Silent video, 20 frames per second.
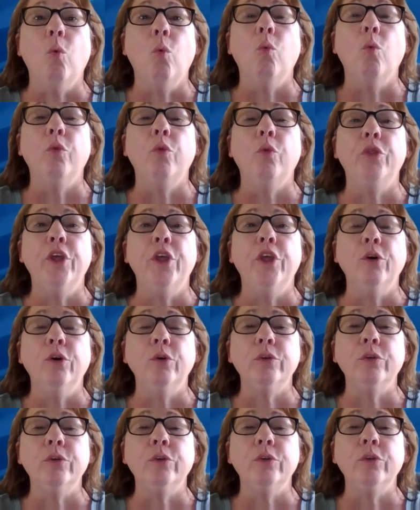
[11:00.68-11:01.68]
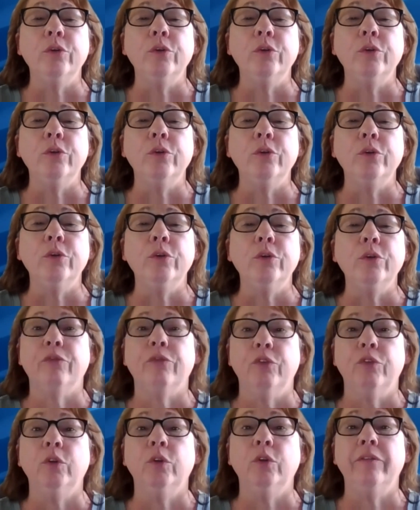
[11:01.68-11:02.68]
those who are
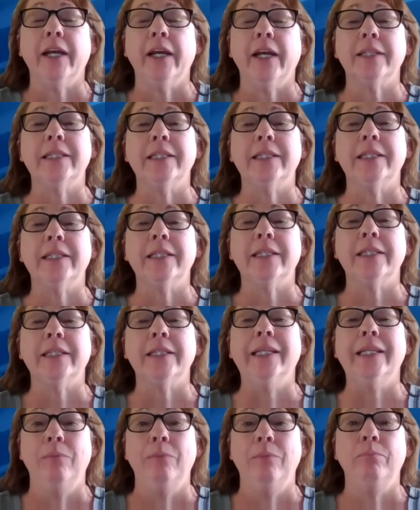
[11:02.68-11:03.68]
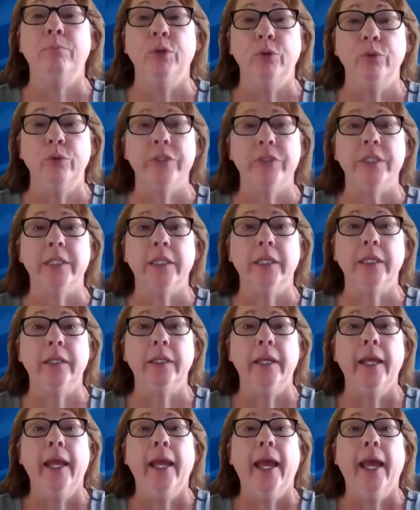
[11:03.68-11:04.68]
fully vaccinated and boosted